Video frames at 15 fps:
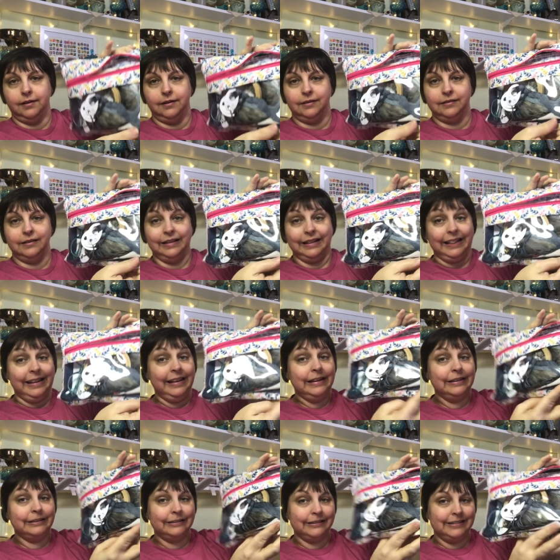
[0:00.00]
It's a
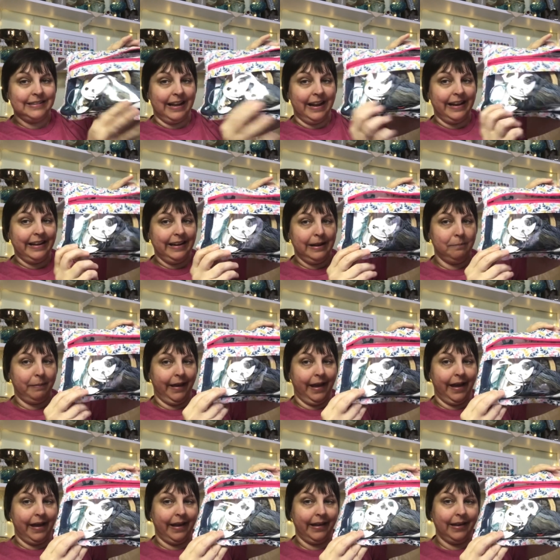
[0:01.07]
little tiny
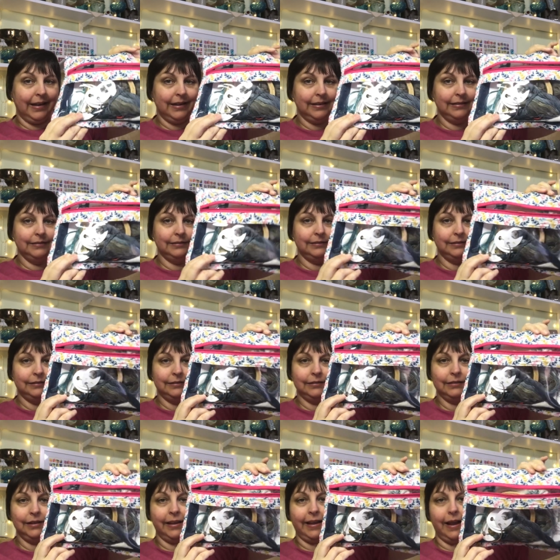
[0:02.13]
bag.
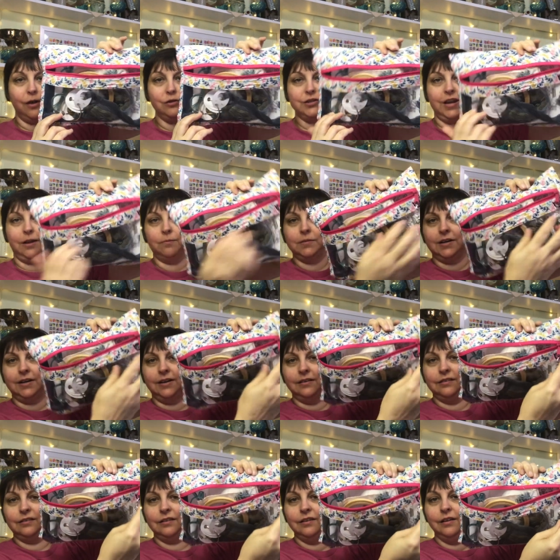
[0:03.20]
Look how jammed it is
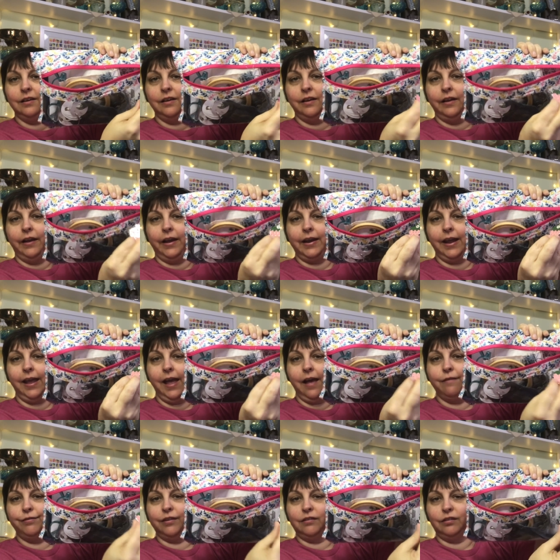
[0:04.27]
and I
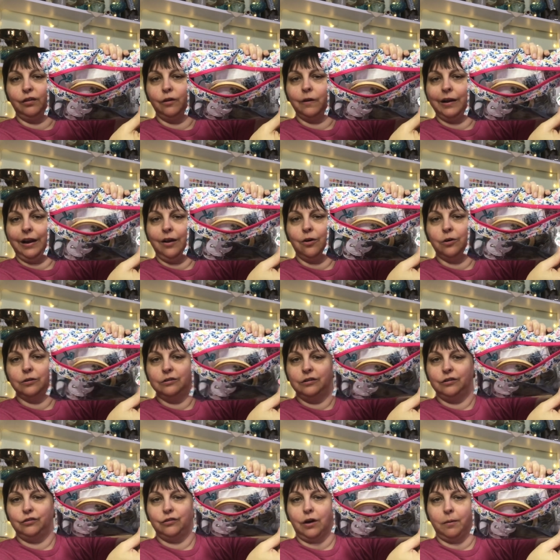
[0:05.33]
have this Lori Holt
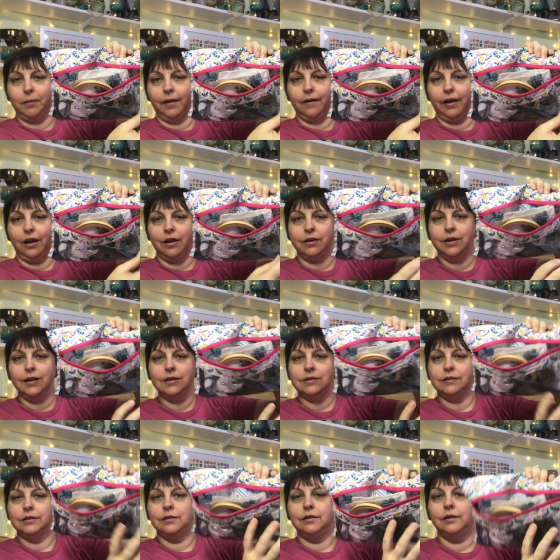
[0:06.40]
strawberry on it
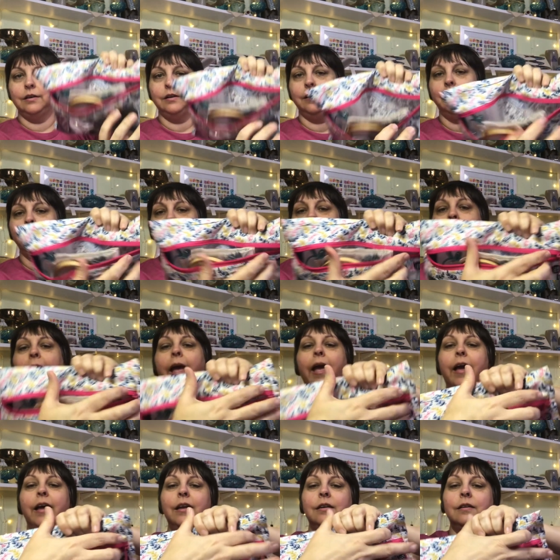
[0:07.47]

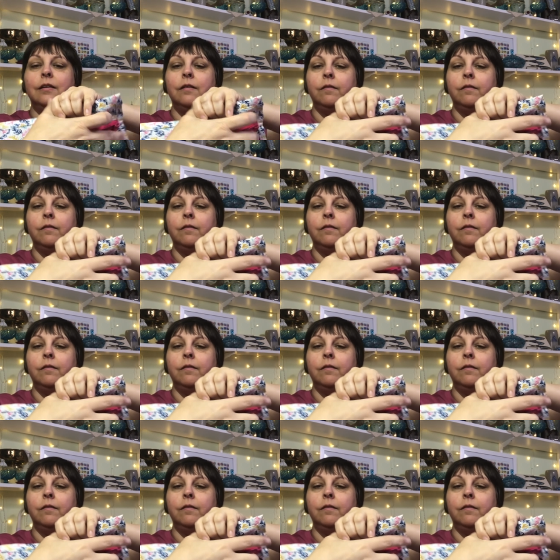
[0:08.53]
and